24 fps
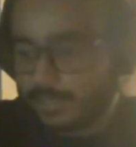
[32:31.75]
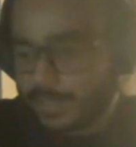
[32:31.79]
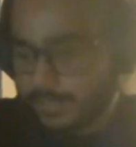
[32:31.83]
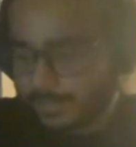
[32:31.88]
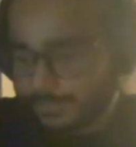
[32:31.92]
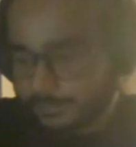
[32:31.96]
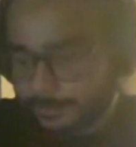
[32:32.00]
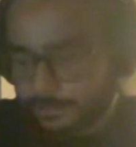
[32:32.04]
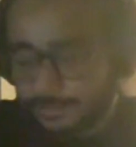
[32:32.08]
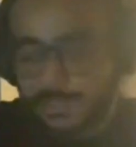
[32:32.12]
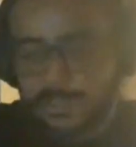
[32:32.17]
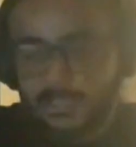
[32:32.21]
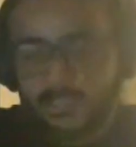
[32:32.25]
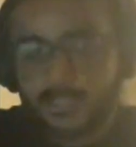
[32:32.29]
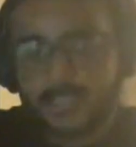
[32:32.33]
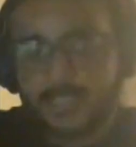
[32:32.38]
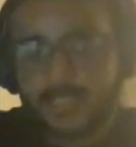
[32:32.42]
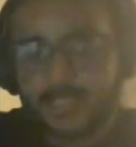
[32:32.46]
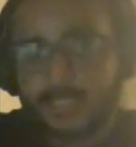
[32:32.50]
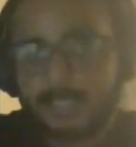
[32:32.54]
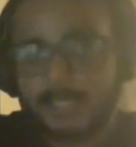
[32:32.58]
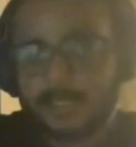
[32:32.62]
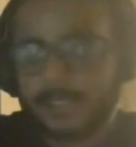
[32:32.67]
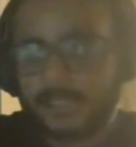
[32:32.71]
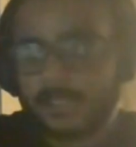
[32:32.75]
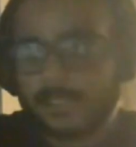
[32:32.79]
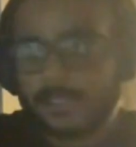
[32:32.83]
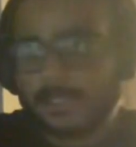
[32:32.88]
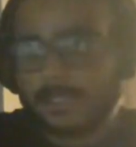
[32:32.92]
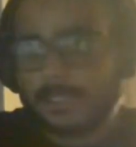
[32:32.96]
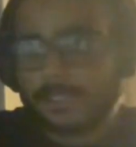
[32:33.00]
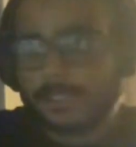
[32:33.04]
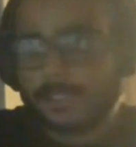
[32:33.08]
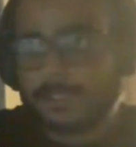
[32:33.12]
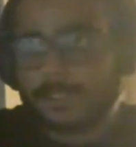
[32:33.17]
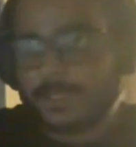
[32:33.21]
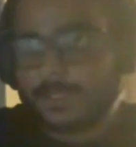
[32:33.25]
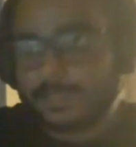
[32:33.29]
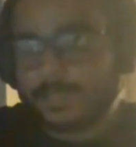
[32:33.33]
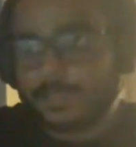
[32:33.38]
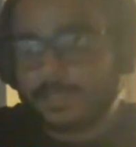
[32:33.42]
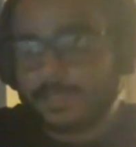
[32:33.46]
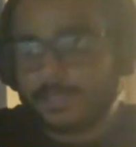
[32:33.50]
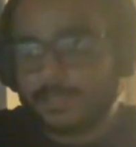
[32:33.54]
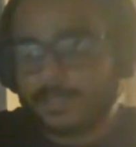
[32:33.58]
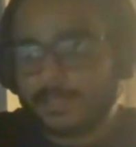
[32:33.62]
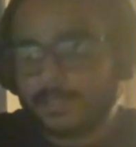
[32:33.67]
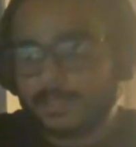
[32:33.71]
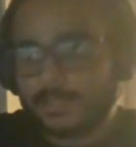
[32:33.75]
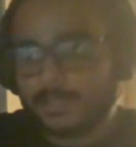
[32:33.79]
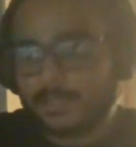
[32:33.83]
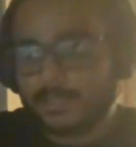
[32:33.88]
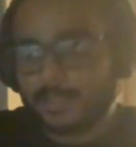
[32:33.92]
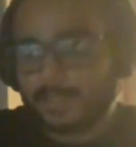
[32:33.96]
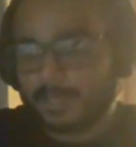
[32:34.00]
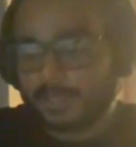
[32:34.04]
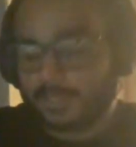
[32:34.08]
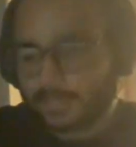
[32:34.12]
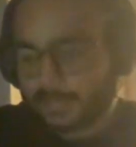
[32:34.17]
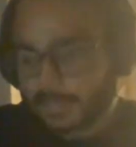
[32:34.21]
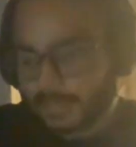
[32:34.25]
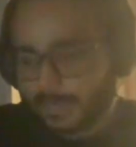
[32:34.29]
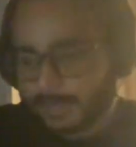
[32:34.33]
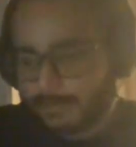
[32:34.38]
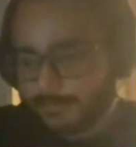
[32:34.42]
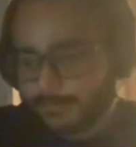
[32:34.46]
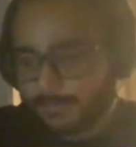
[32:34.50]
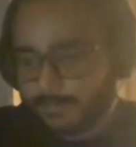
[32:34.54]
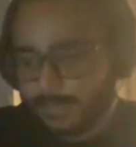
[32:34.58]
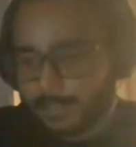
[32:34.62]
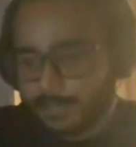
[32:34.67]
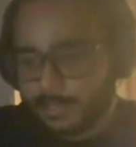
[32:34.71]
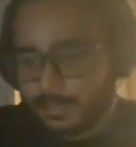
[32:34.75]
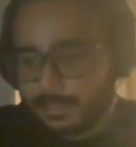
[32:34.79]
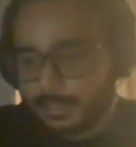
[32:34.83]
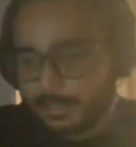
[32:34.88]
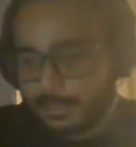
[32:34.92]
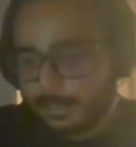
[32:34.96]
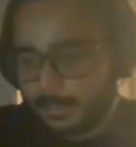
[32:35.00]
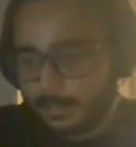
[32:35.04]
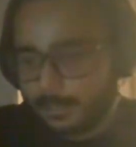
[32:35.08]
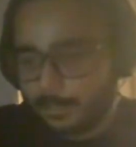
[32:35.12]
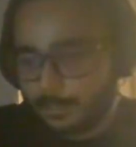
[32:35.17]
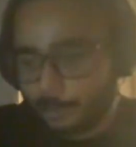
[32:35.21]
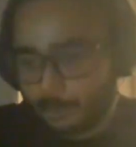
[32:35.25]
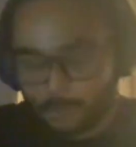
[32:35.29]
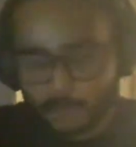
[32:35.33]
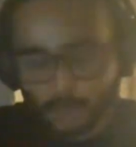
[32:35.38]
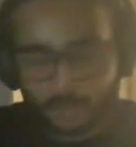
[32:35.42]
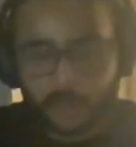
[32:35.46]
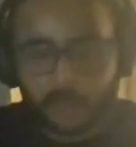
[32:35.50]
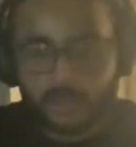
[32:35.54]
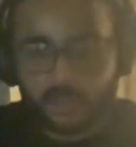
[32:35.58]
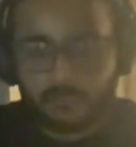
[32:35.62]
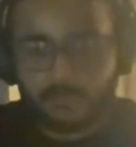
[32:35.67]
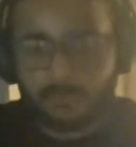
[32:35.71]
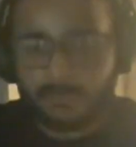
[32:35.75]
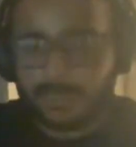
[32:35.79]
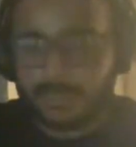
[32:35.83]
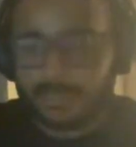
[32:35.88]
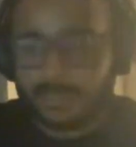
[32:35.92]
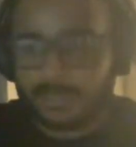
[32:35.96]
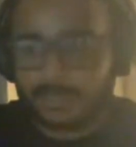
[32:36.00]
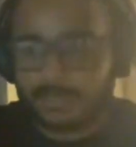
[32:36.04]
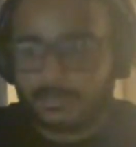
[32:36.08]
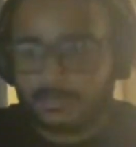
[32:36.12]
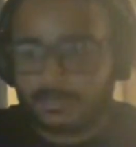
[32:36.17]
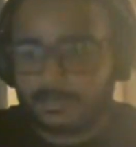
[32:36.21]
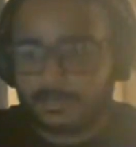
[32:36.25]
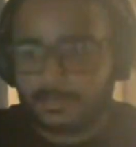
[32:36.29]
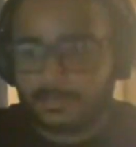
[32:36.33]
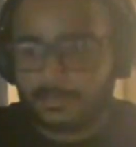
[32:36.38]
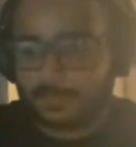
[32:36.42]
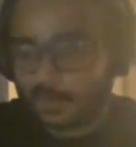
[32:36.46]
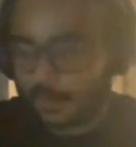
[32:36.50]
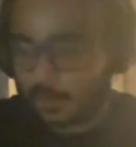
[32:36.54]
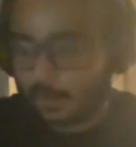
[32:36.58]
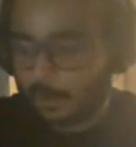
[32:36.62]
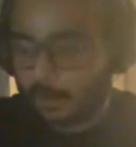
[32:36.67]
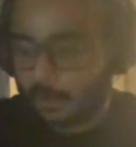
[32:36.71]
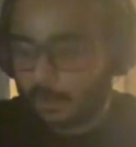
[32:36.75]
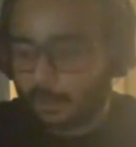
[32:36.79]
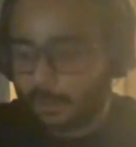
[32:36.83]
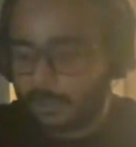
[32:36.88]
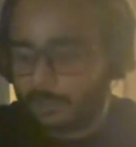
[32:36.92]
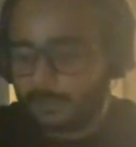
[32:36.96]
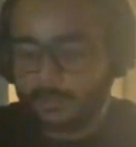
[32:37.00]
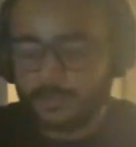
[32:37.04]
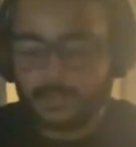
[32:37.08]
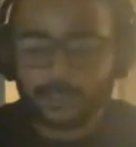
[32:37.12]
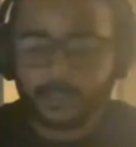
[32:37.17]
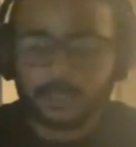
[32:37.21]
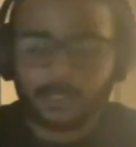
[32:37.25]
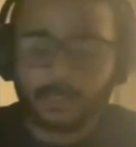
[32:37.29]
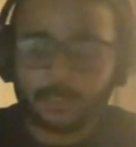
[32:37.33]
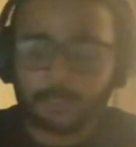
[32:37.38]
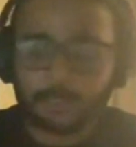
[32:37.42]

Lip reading: every layer and every protocol built on